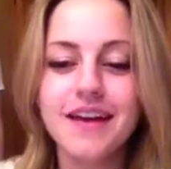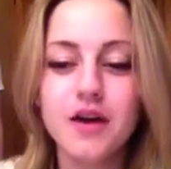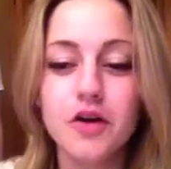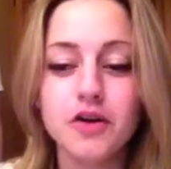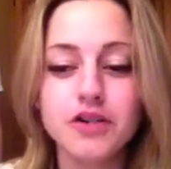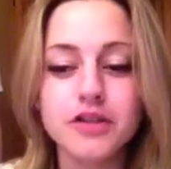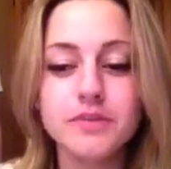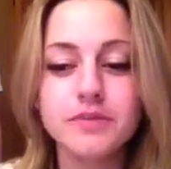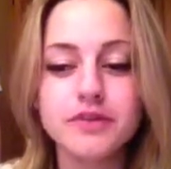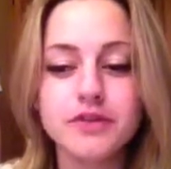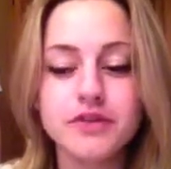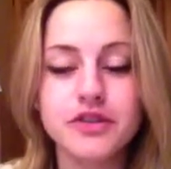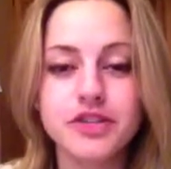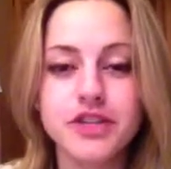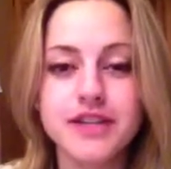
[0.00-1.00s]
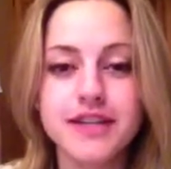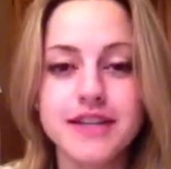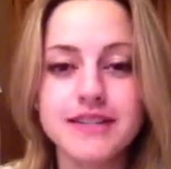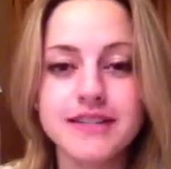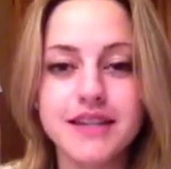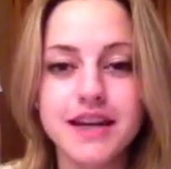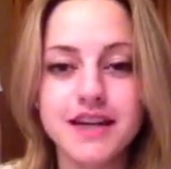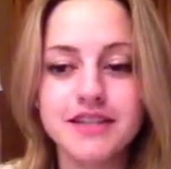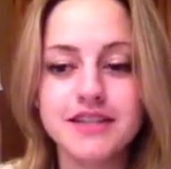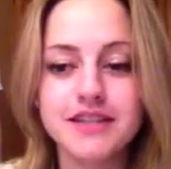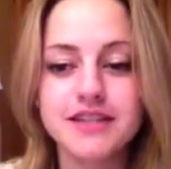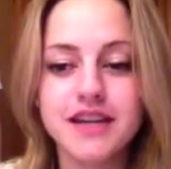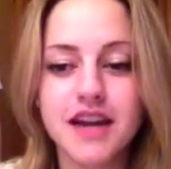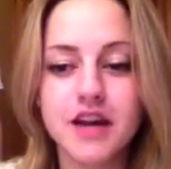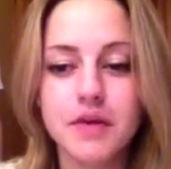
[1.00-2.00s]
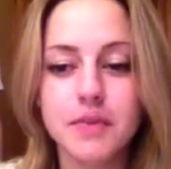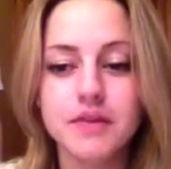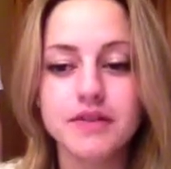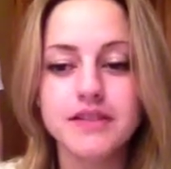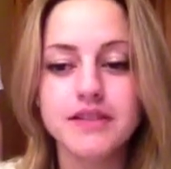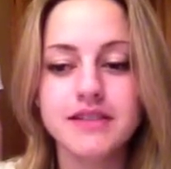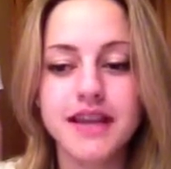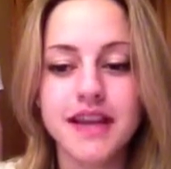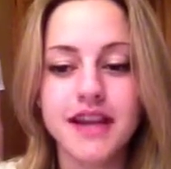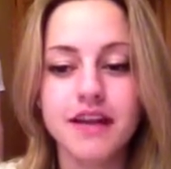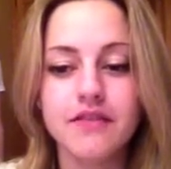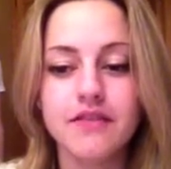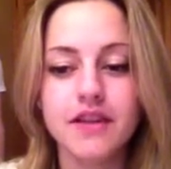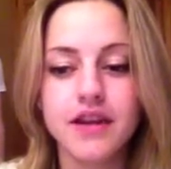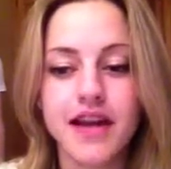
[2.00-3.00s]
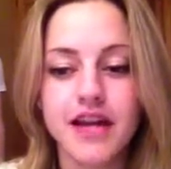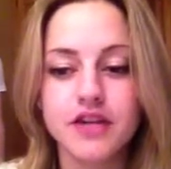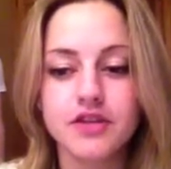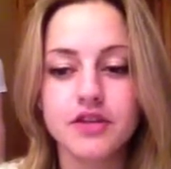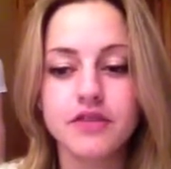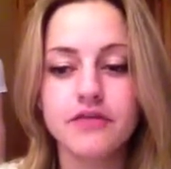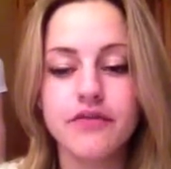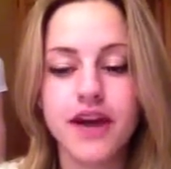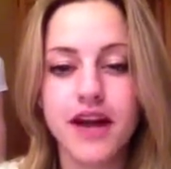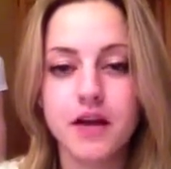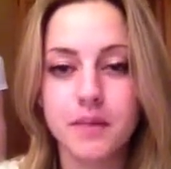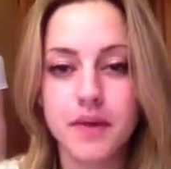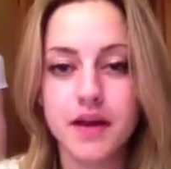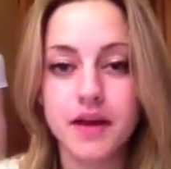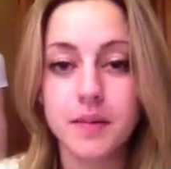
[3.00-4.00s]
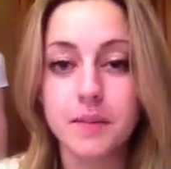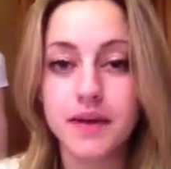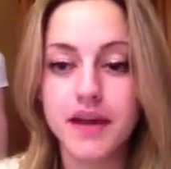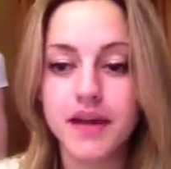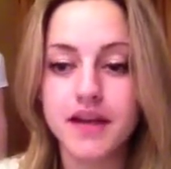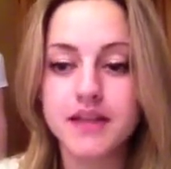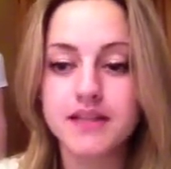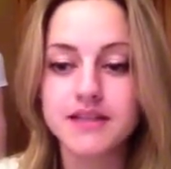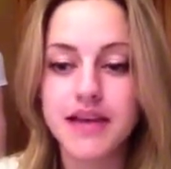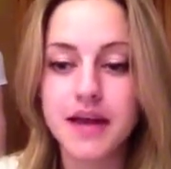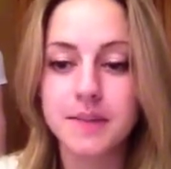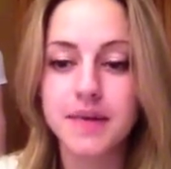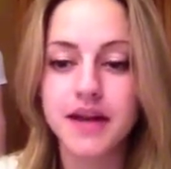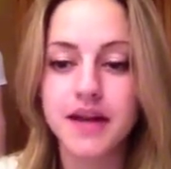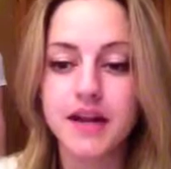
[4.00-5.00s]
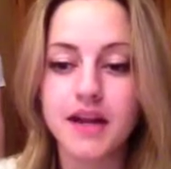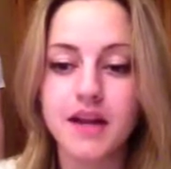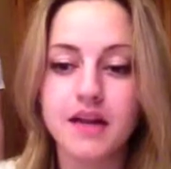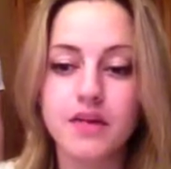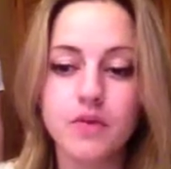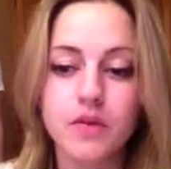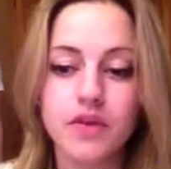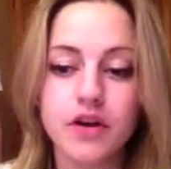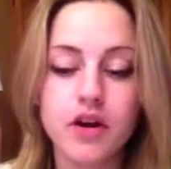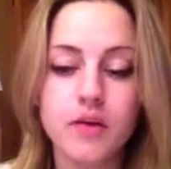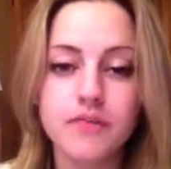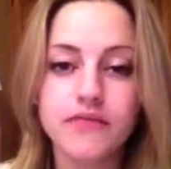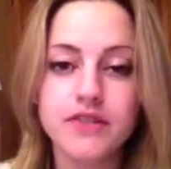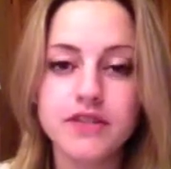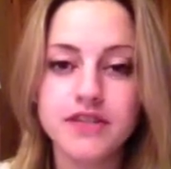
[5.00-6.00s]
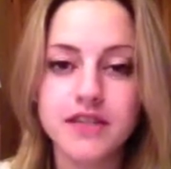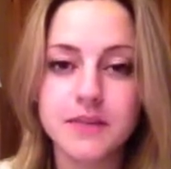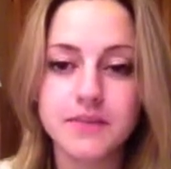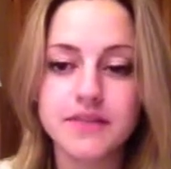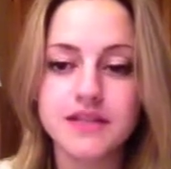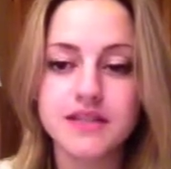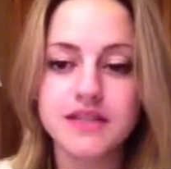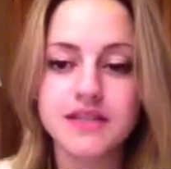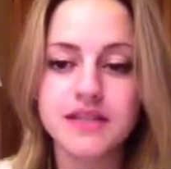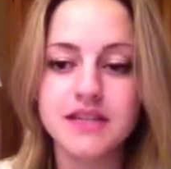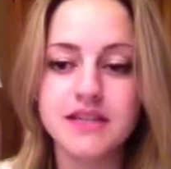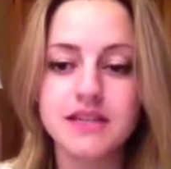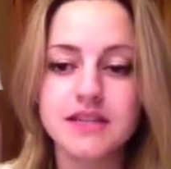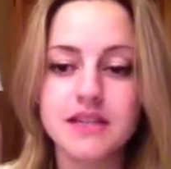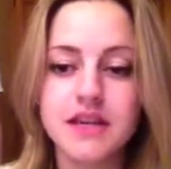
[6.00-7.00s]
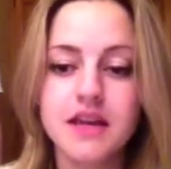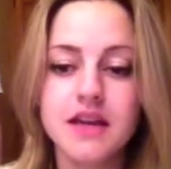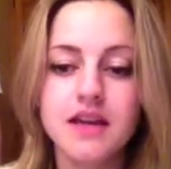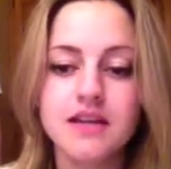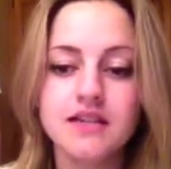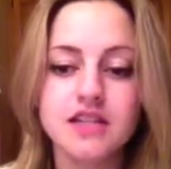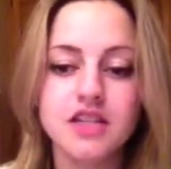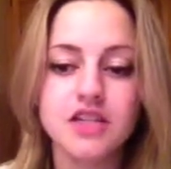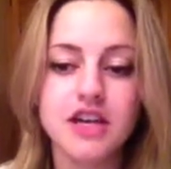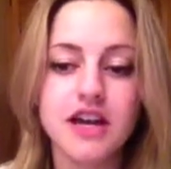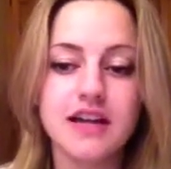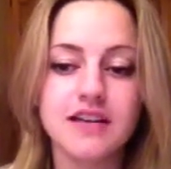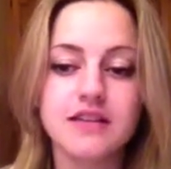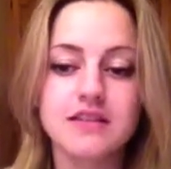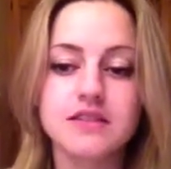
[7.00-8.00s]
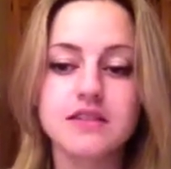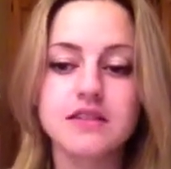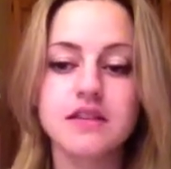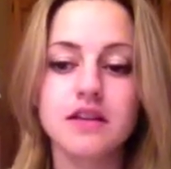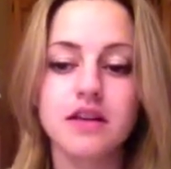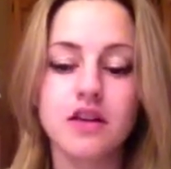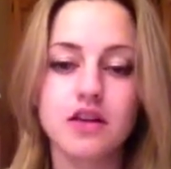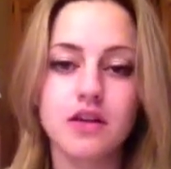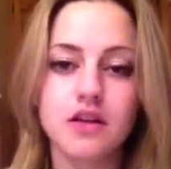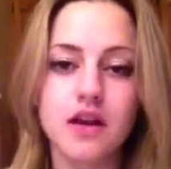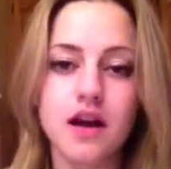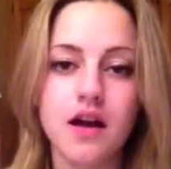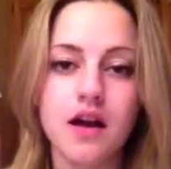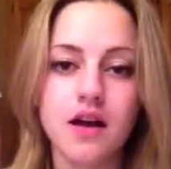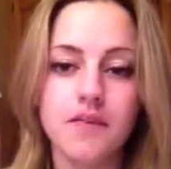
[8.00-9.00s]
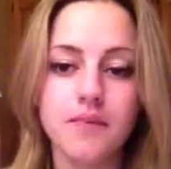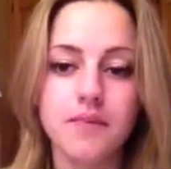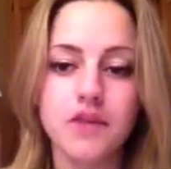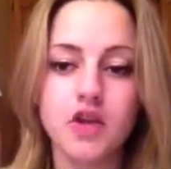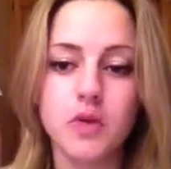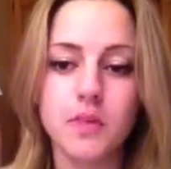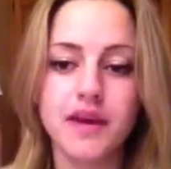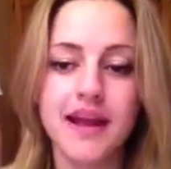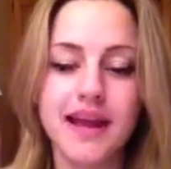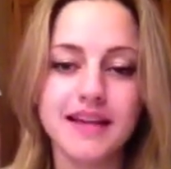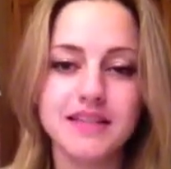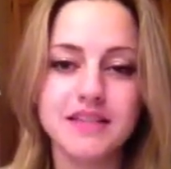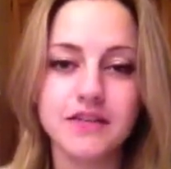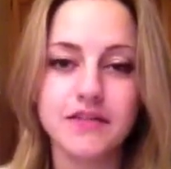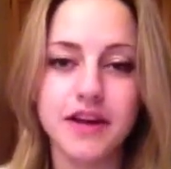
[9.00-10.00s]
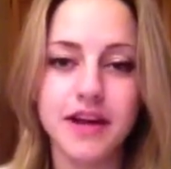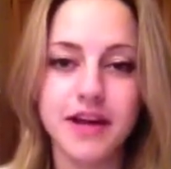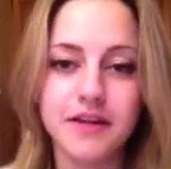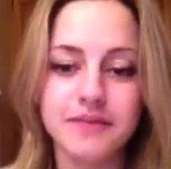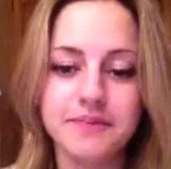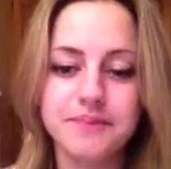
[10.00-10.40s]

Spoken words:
Ocean pollution is an undesirable state of the natural environment being contaminated with harmful substances such as human activity.